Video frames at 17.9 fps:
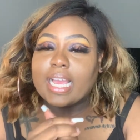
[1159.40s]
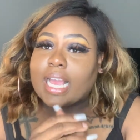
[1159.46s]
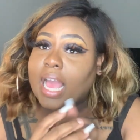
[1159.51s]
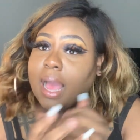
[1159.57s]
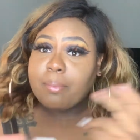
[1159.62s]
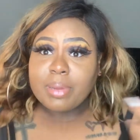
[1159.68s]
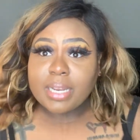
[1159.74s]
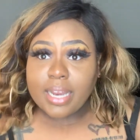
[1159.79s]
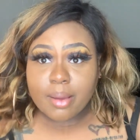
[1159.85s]

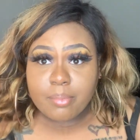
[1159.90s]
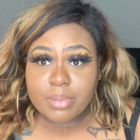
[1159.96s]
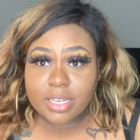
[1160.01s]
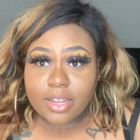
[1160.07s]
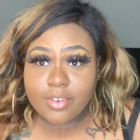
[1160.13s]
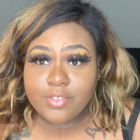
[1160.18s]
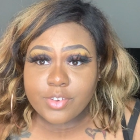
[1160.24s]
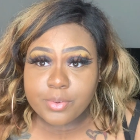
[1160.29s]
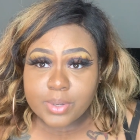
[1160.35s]
Comment down
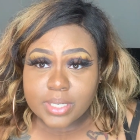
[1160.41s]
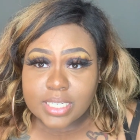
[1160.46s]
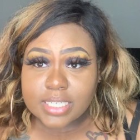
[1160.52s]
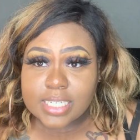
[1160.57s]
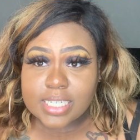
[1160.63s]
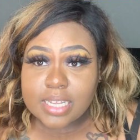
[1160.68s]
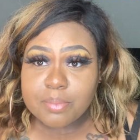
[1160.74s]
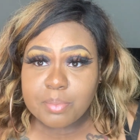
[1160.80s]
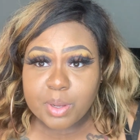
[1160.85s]
below if you want
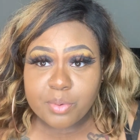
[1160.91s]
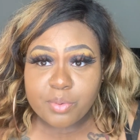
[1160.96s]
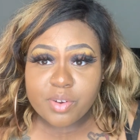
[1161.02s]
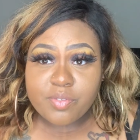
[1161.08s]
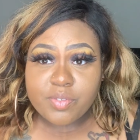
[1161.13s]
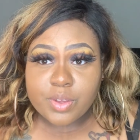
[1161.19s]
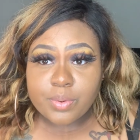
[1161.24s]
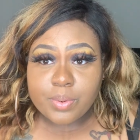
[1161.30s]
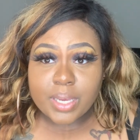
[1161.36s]
to see me
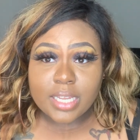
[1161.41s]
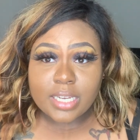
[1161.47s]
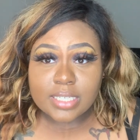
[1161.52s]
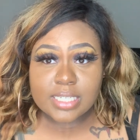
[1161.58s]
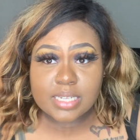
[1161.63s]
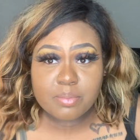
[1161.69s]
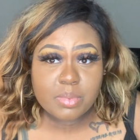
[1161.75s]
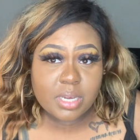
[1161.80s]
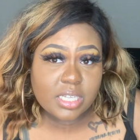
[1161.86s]
review in
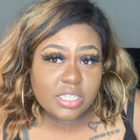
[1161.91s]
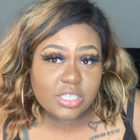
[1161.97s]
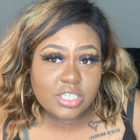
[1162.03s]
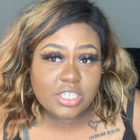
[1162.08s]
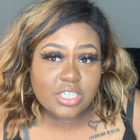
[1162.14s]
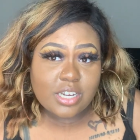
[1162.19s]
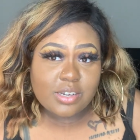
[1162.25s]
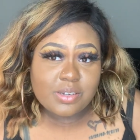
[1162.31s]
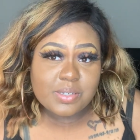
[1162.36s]
some other
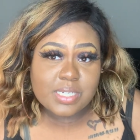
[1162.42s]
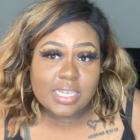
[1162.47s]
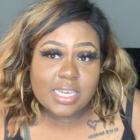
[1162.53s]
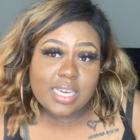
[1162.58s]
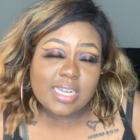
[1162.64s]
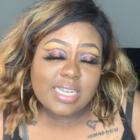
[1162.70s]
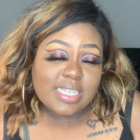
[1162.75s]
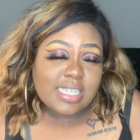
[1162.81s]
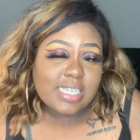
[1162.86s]
shows.
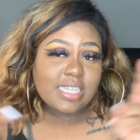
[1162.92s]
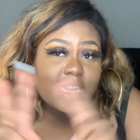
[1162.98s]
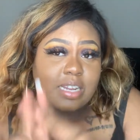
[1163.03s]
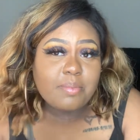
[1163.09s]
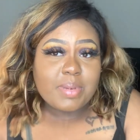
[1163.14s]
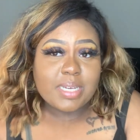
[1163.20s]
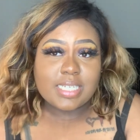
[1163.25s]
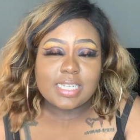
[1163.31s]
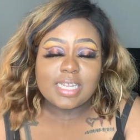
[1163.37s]
Again, this is
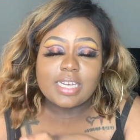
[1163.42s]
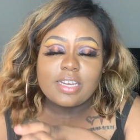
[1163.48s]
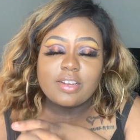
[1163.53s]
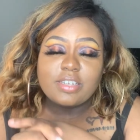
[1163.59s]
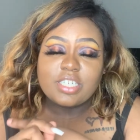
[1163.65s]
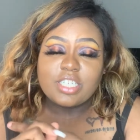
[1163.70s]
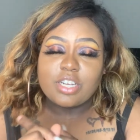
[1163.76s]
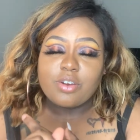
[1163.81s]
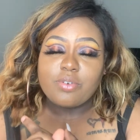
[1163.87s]
only my
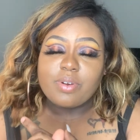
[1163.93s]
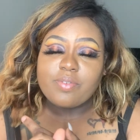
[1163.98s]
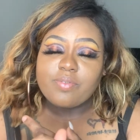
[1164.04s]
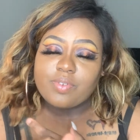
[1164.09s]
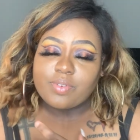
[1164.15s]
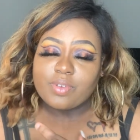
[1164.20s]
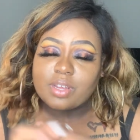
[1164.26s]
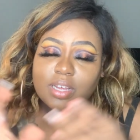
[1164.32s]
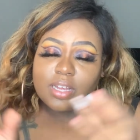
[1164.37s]
second show
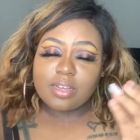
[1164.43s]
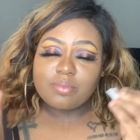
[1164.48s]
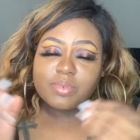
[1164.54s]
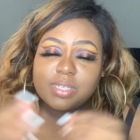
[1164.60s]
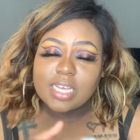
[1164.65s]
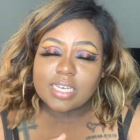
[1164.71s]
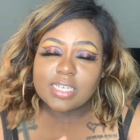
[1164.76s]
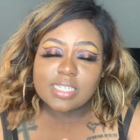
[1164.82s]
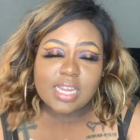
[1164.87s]
review, um,
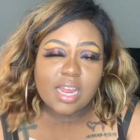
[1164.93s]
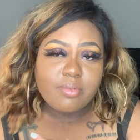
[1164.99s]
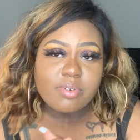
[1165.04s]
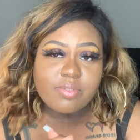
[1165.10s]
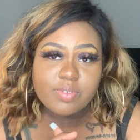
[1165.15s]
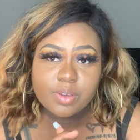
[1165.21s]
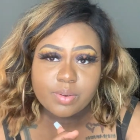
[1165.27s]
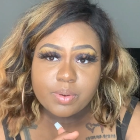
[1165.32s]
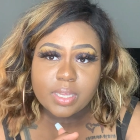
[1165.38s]
second time
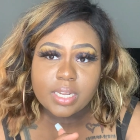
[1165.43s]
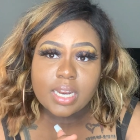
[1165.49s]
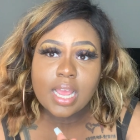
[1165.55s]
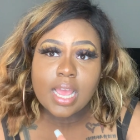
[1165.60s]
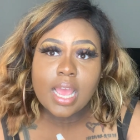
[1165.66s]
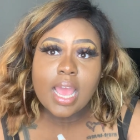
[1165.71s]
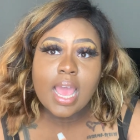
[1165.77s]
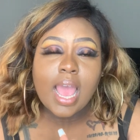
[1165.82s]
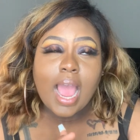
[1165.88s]
reviewing.
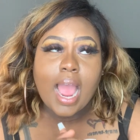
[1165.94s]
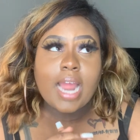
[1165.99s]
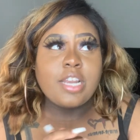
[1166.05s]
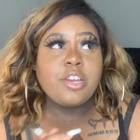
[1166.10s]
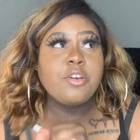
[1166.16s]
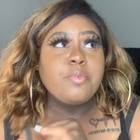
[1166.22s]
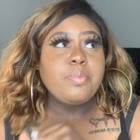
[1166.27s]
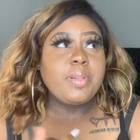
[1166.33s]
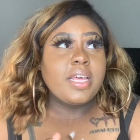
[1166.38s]
I
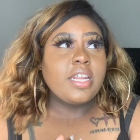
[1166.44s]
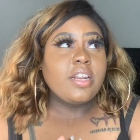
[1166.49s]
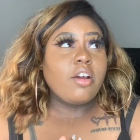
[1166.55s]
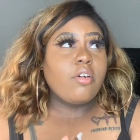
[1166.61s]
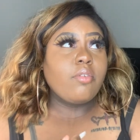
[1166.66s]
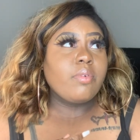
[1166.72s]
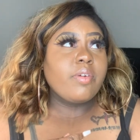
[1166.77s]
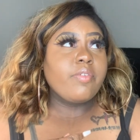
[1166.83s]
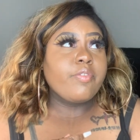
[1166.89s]
do plan
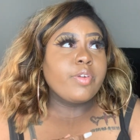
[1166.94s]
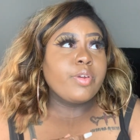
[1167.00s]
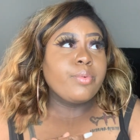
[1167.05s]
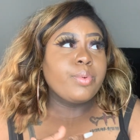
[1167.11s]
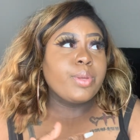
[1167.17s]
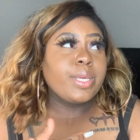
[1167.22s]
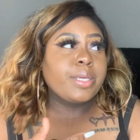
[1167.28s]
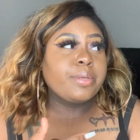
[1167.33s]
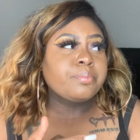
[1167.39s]
on
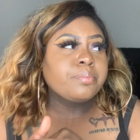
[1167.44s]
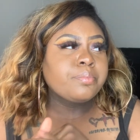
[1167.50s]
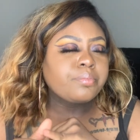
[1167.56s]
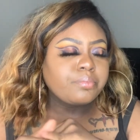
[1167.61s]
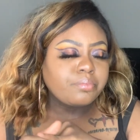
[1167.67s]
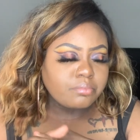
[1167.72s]
reviewing